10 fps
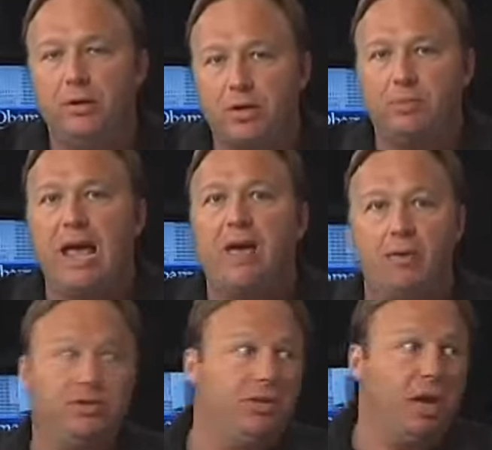So, yeah,
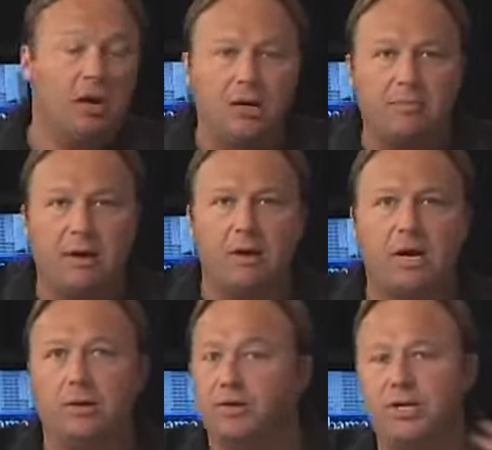there's the ugly
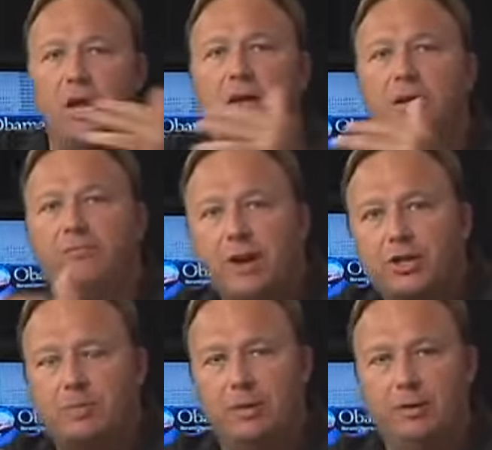American, there's the ugly
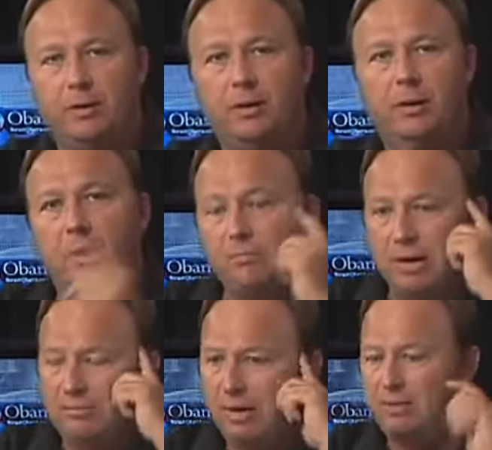Frenchman.
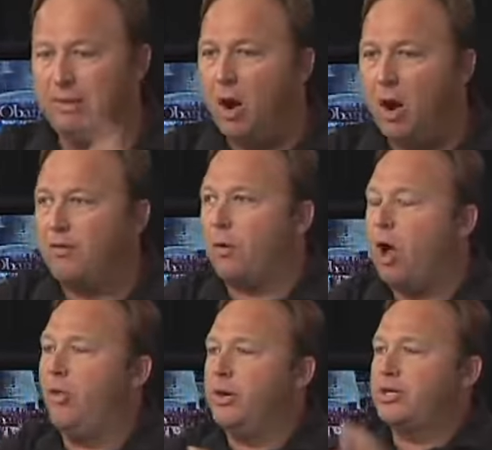But
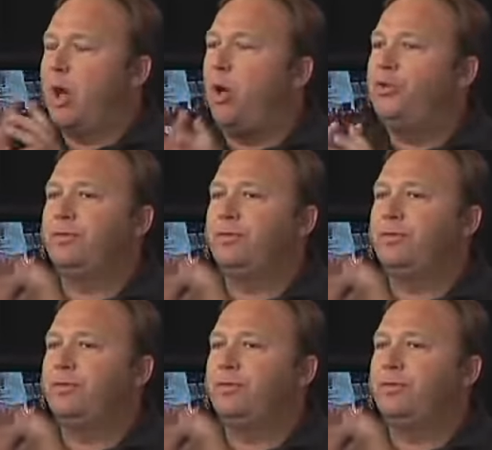overall, there's a whole